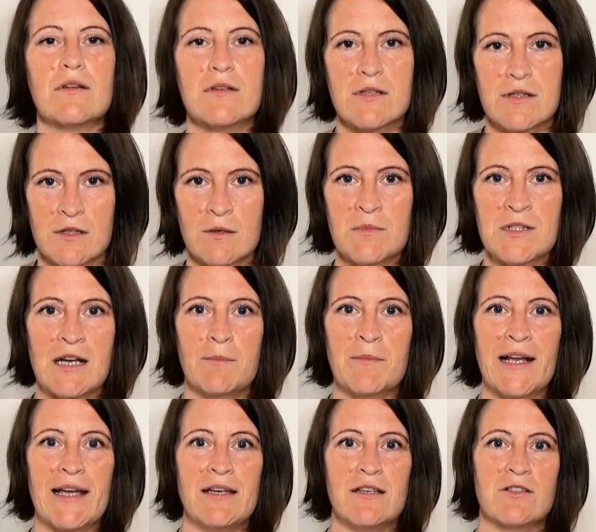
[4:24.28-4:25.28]

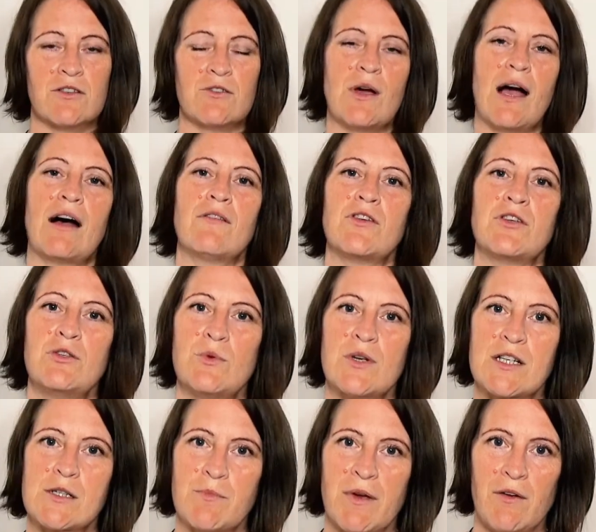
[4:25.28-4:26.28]
sometime later you have a new
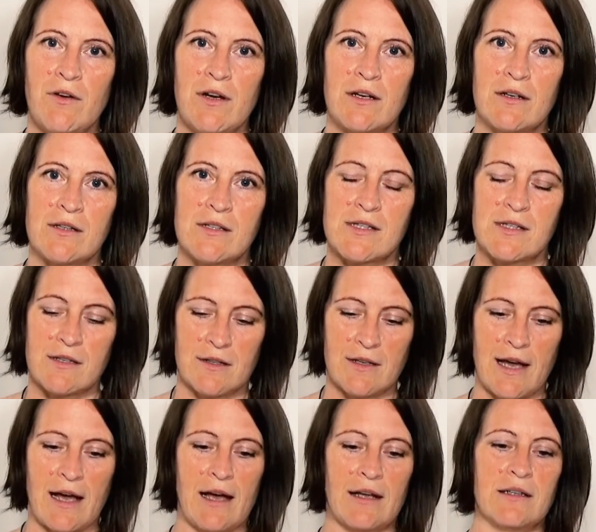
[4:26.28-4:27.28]
experience
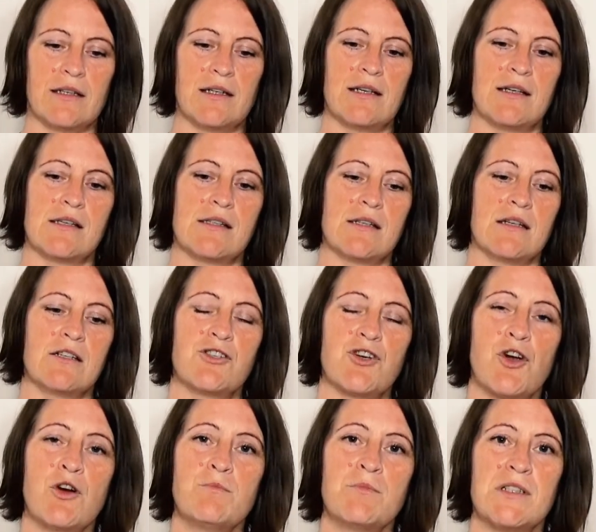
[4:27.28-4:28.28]
that is
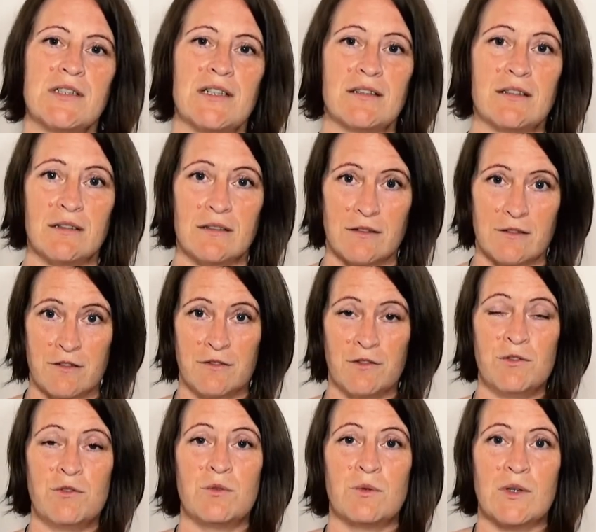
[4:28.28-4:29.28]
interpreted
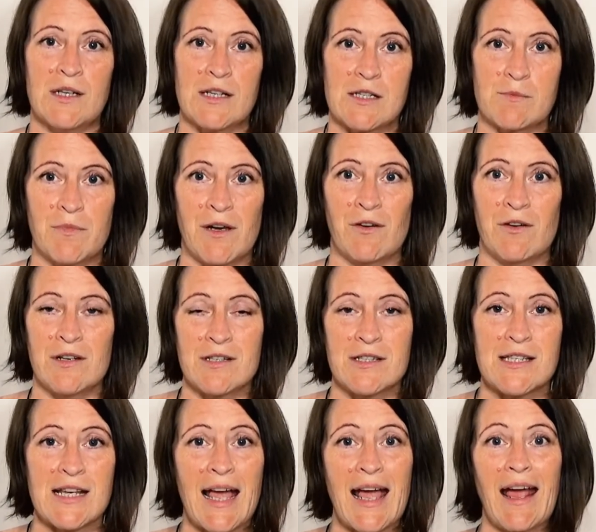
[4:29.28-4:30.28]
through
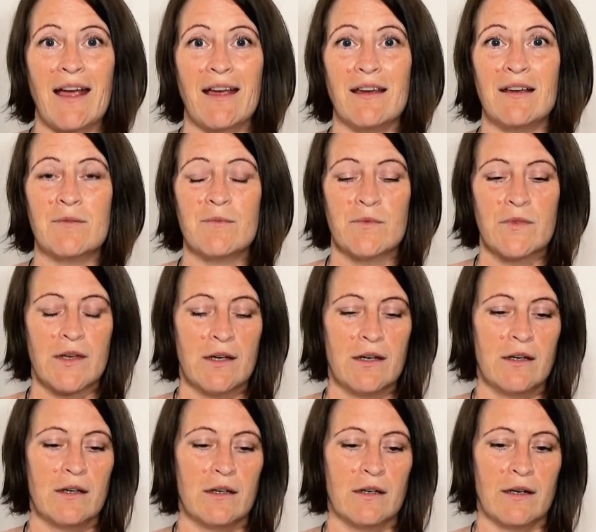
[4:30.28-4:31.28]
experience A.
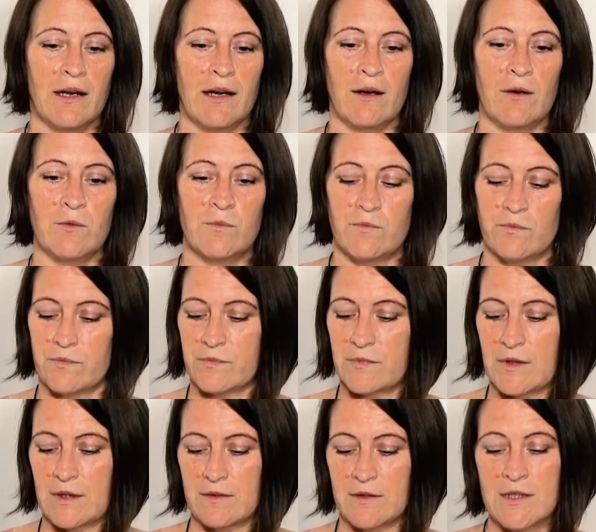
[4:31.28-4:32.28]
Now,
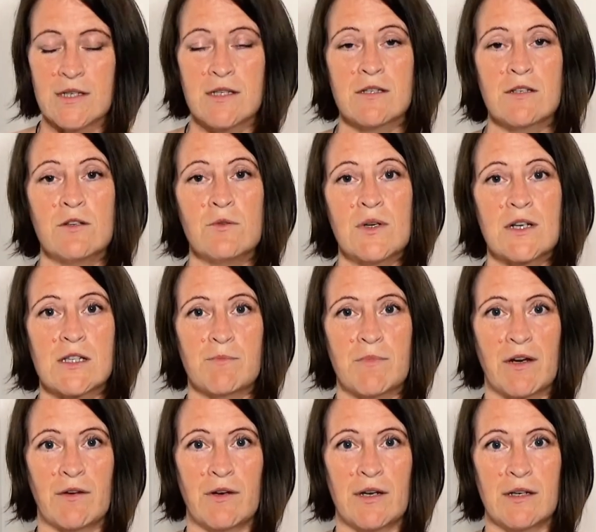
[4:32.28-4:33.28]
this new
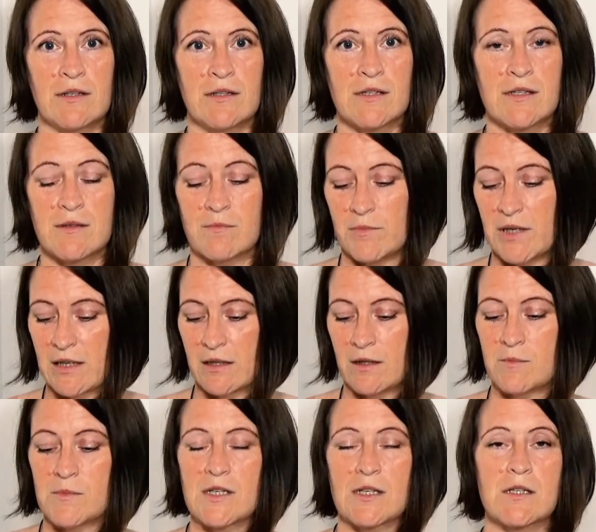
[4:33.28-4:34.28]
experience
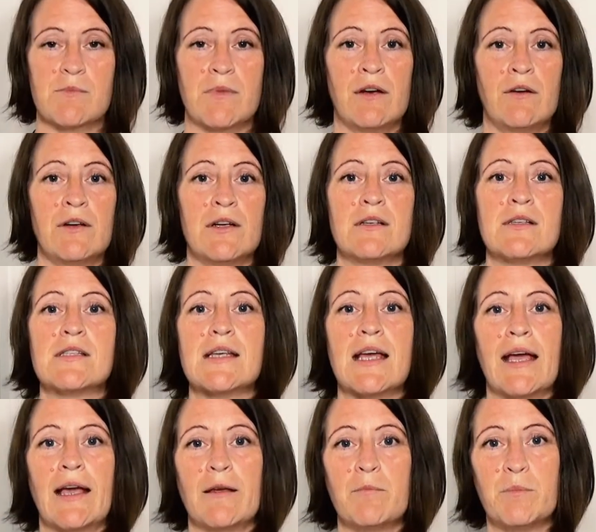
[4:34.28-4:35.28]
becomes experience
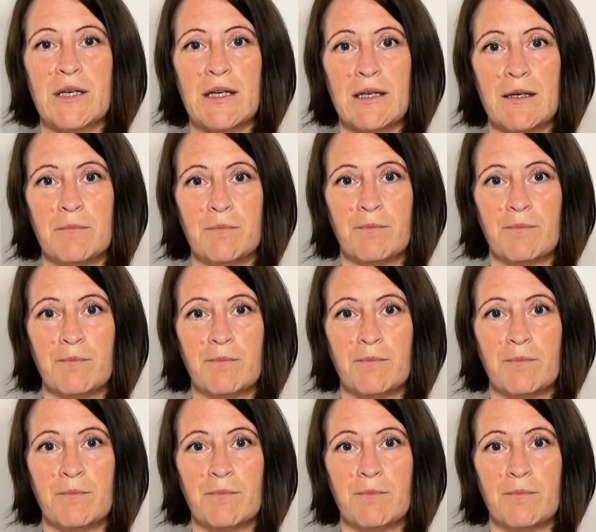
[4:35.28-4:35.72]
AB.